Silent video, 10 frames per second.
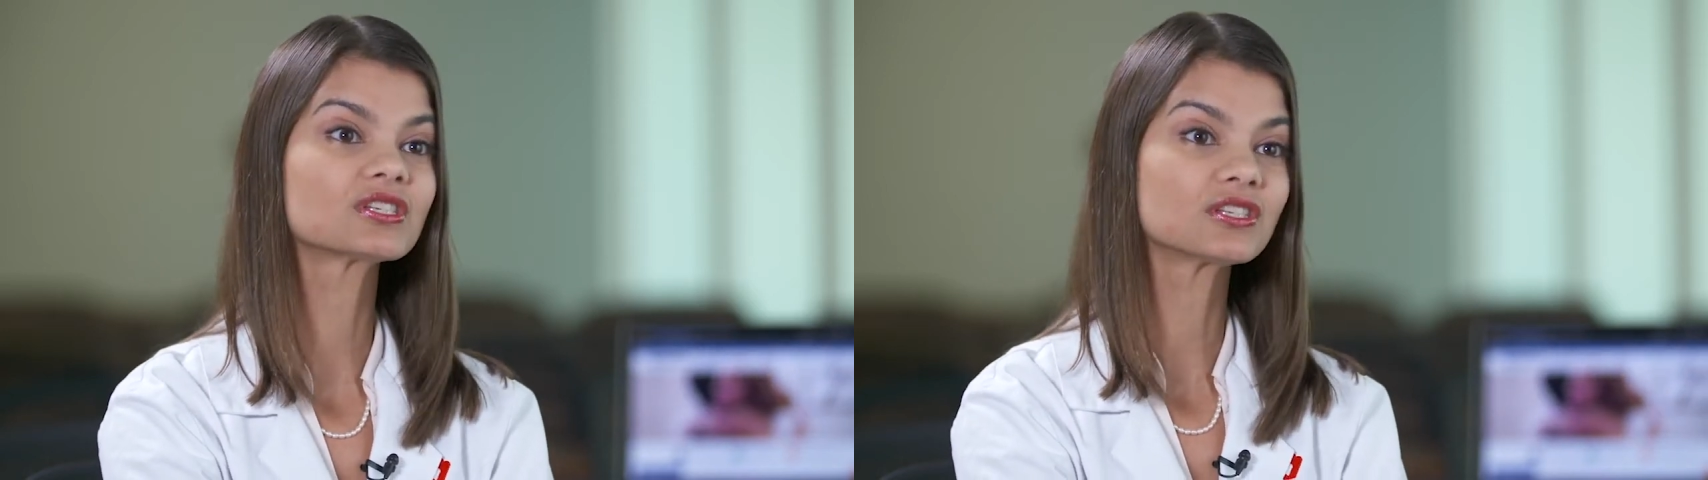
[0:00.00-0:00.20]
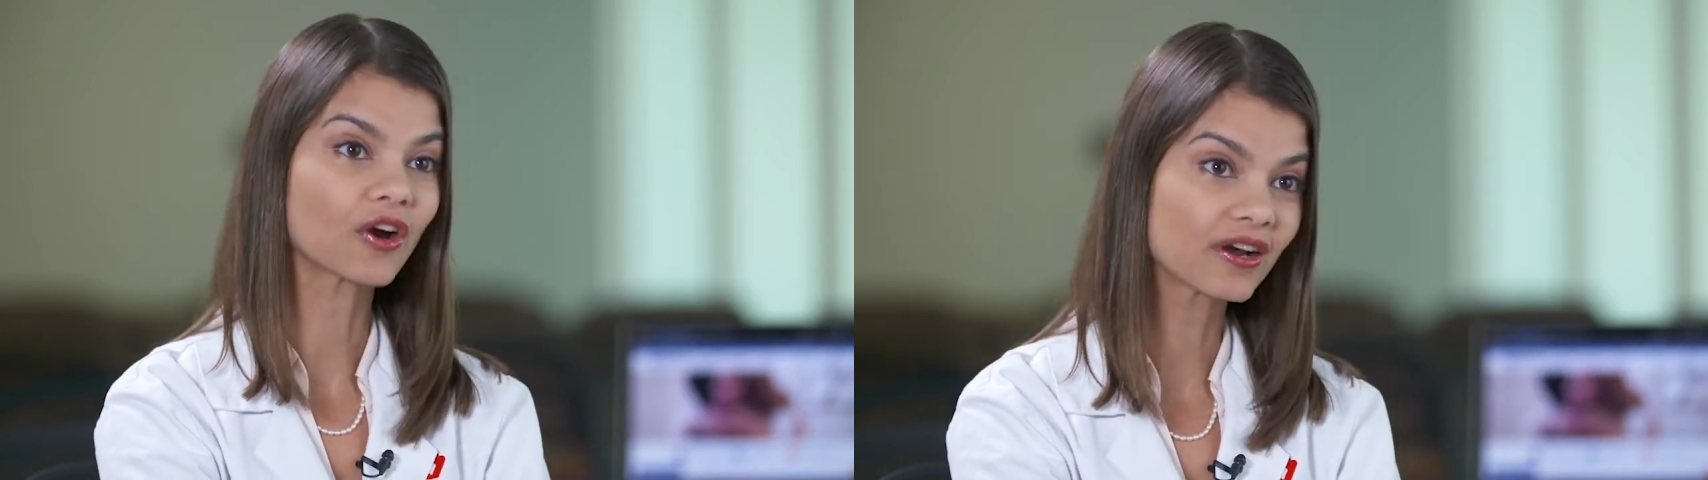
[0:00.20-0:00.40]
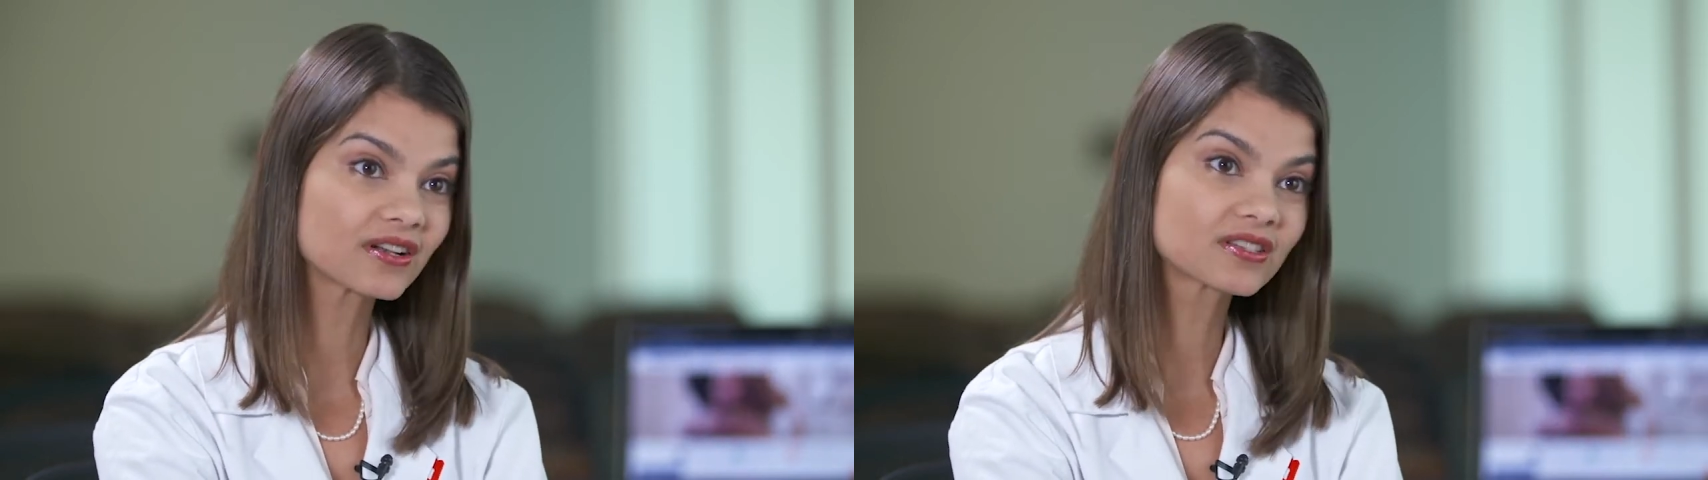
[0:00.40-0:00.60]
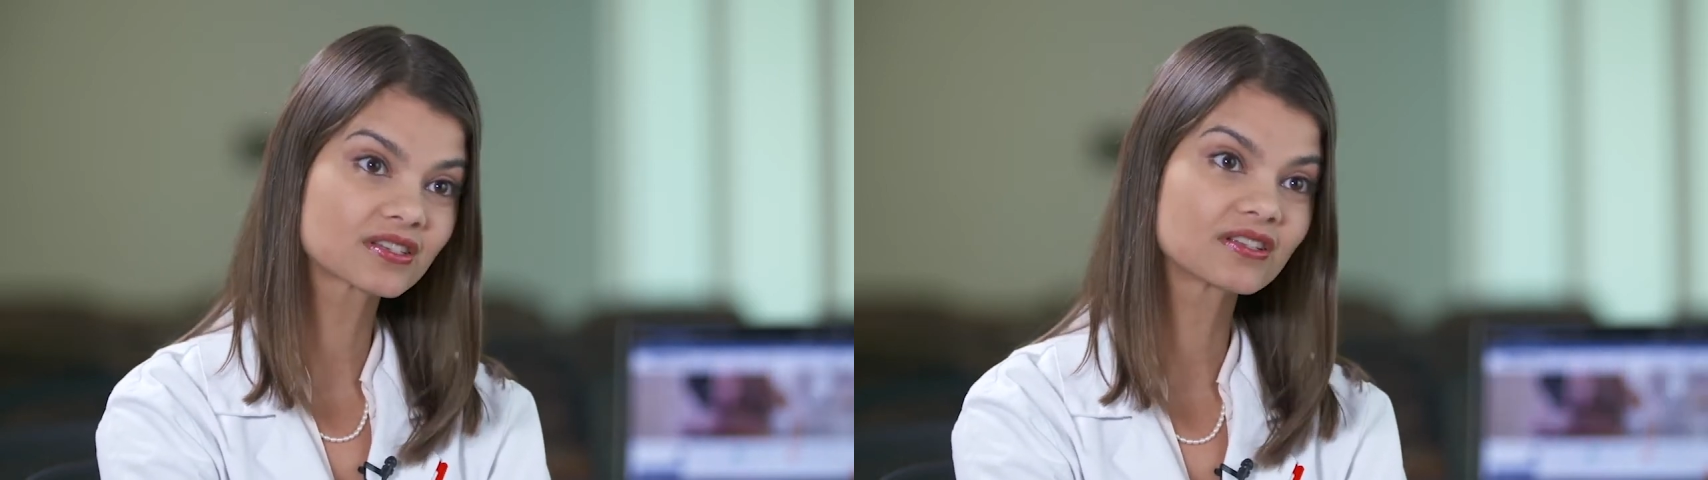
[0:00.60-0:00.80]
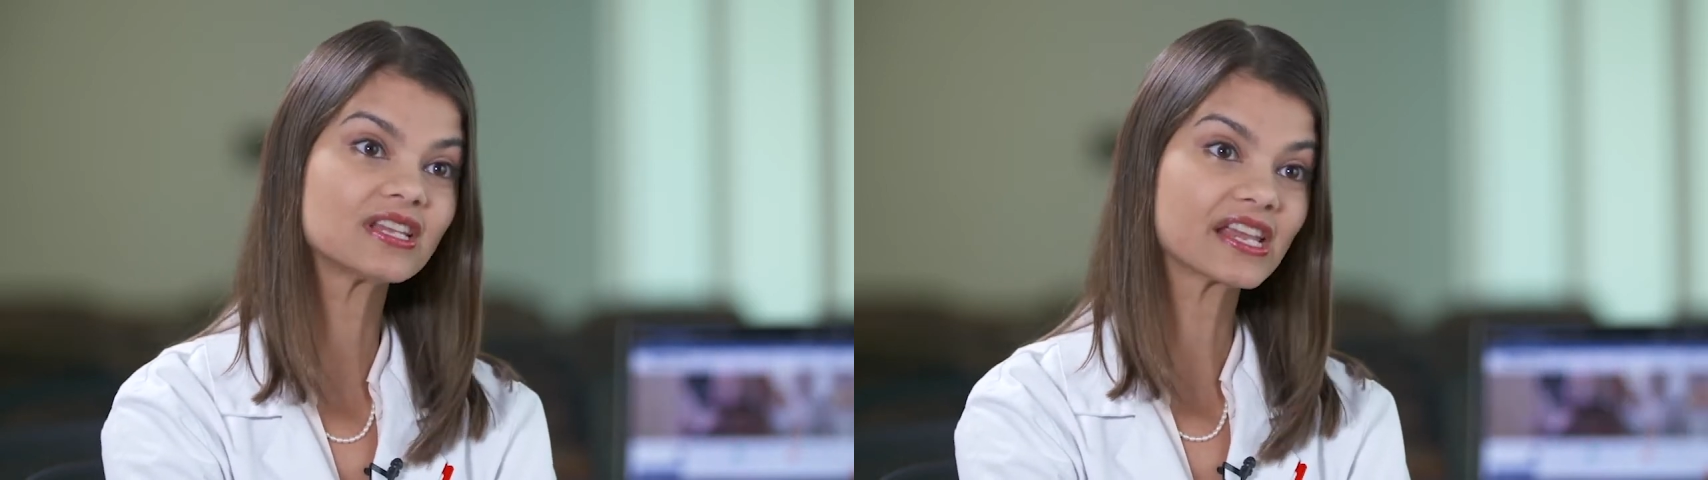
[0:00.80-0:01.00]
start
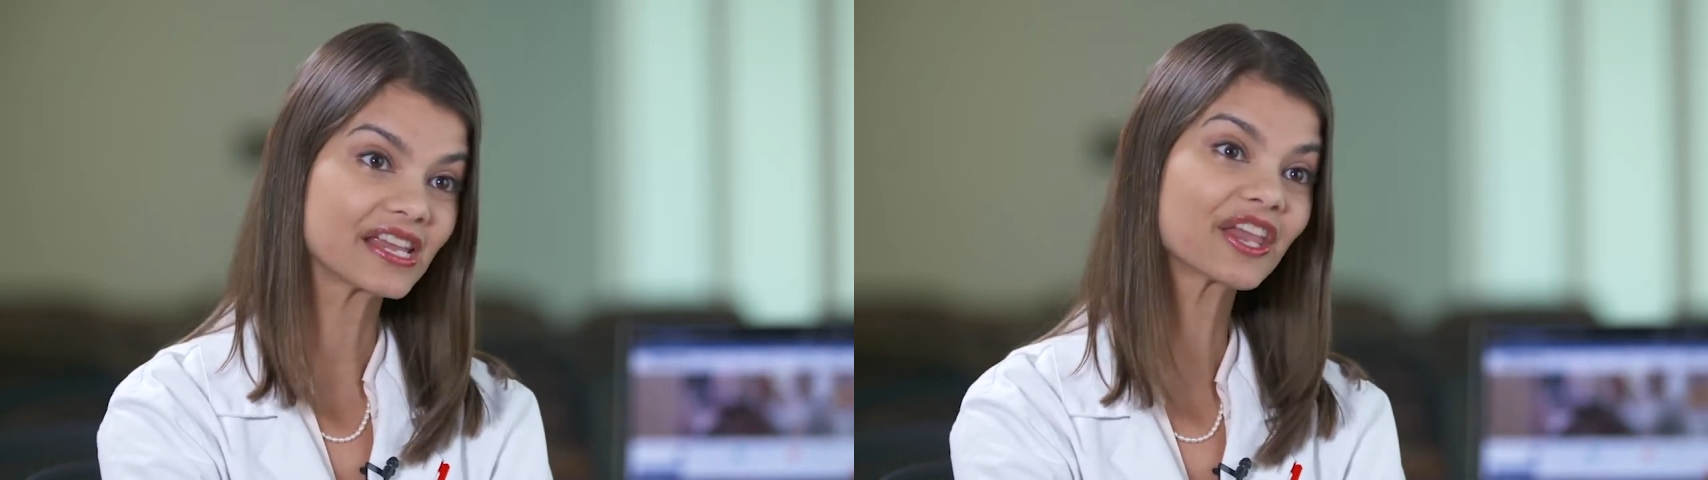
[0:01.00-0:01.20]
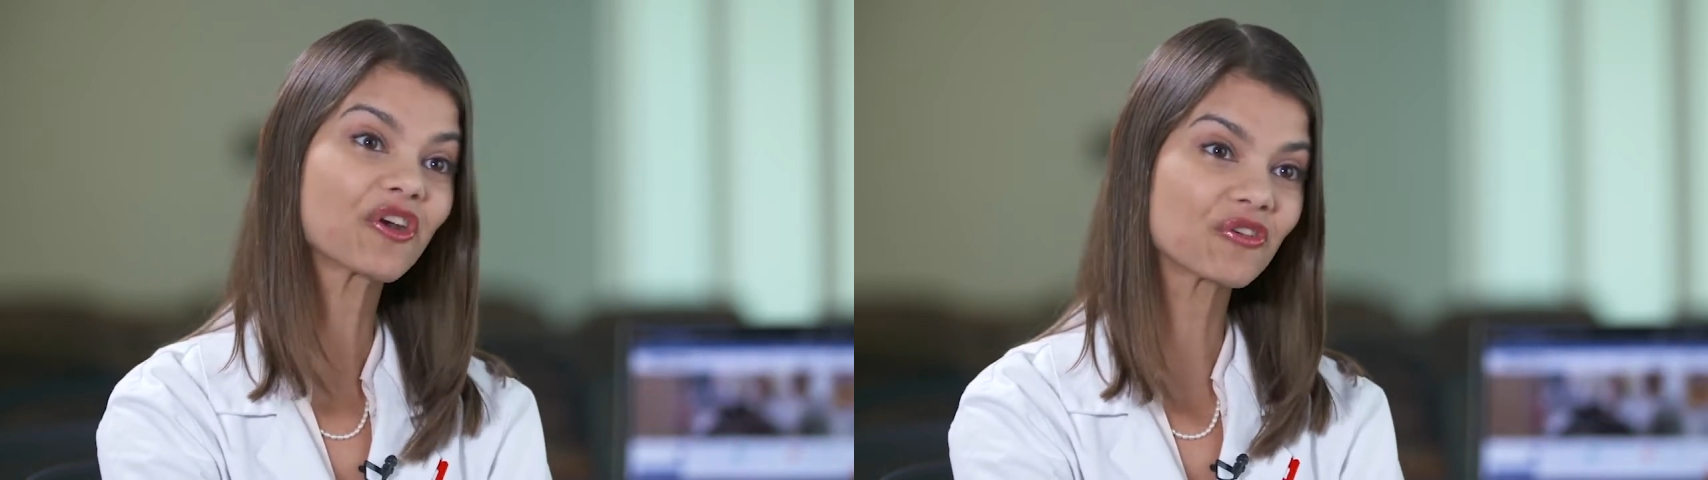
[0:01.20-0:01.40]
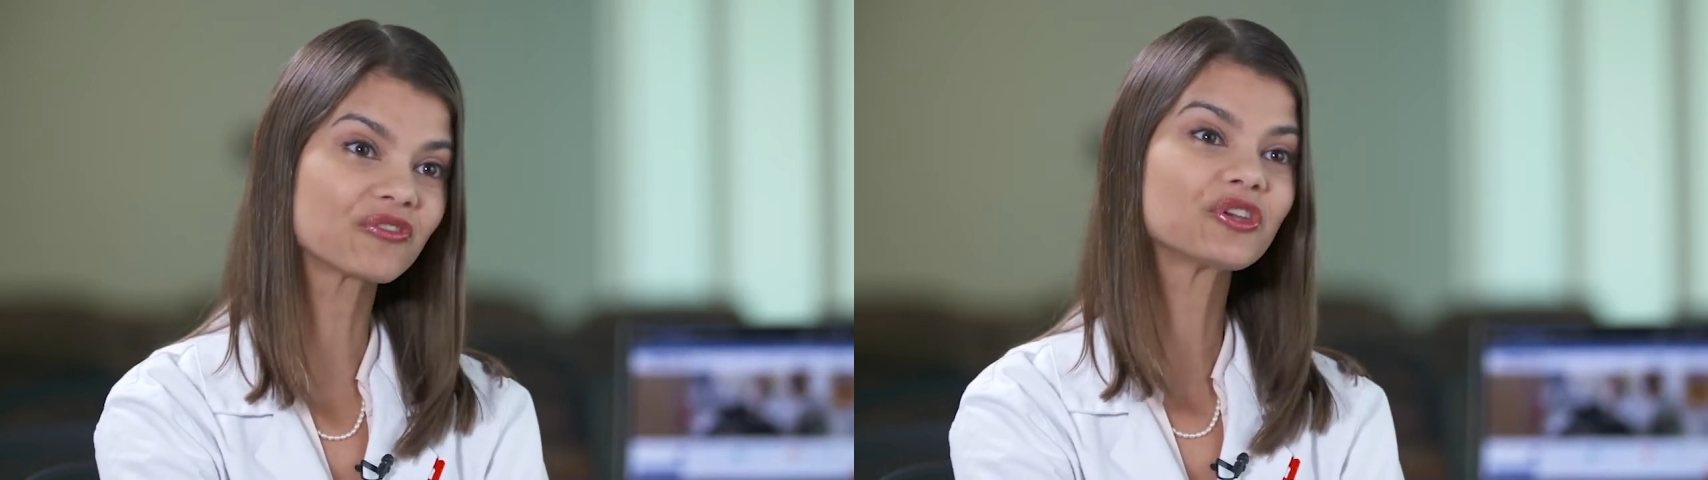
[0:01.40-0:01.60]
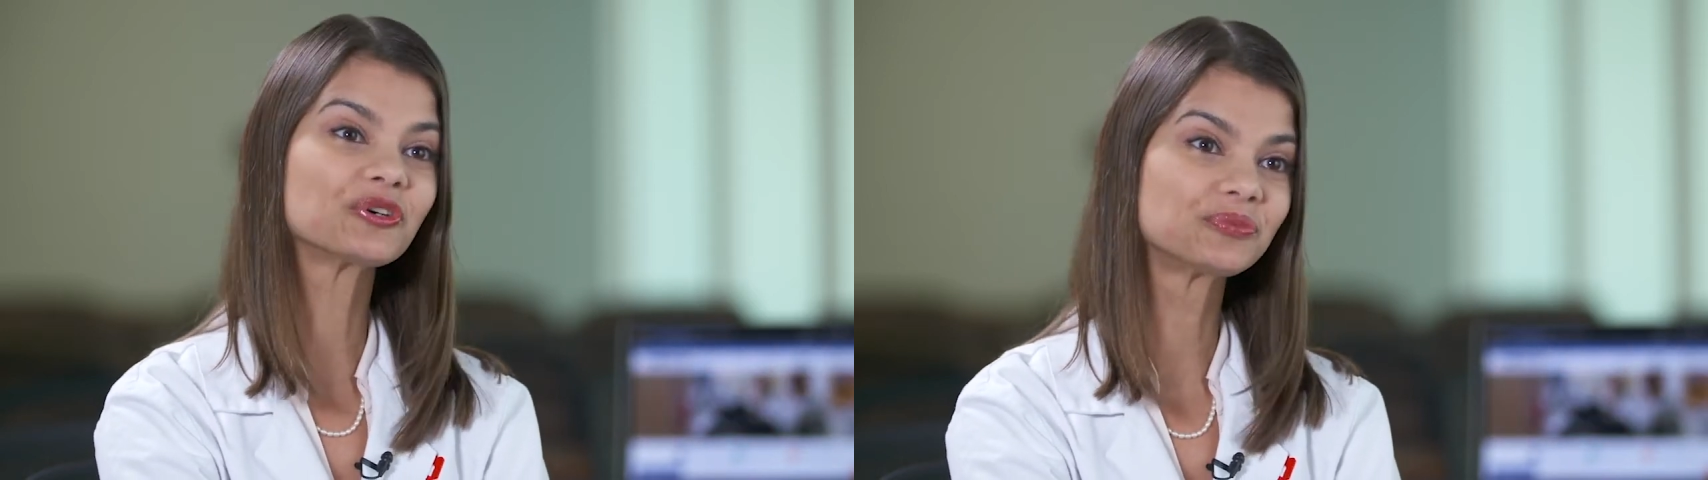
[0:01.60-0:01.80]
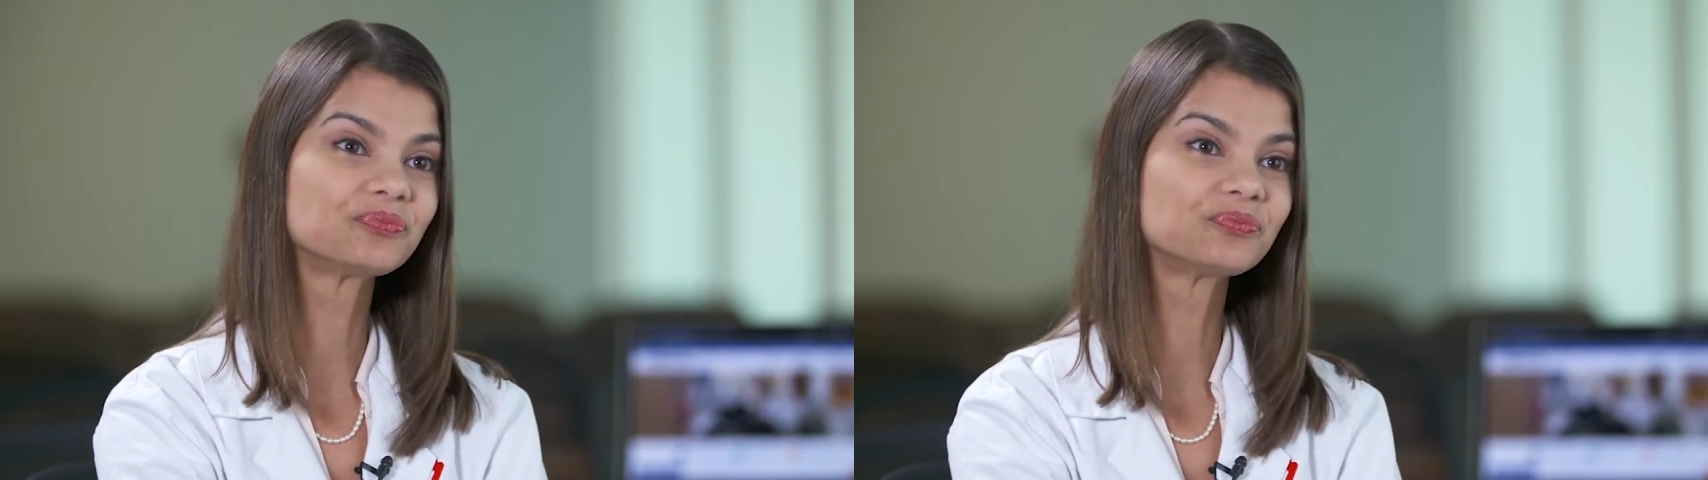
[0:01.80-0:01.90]
taking care of you.